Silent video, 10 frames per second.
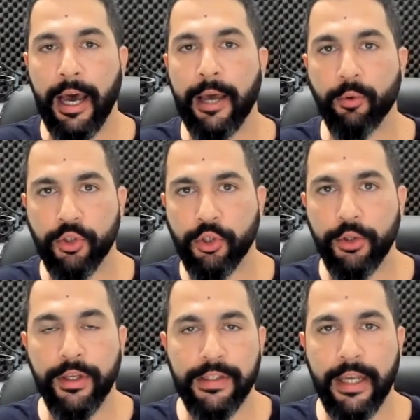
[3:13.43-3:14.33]
I will
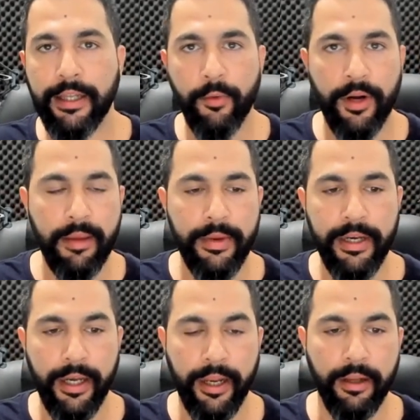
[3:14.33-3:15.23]
show you exactly what I
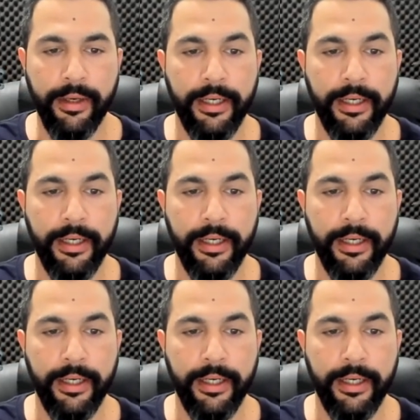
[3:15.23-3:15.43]
mean in a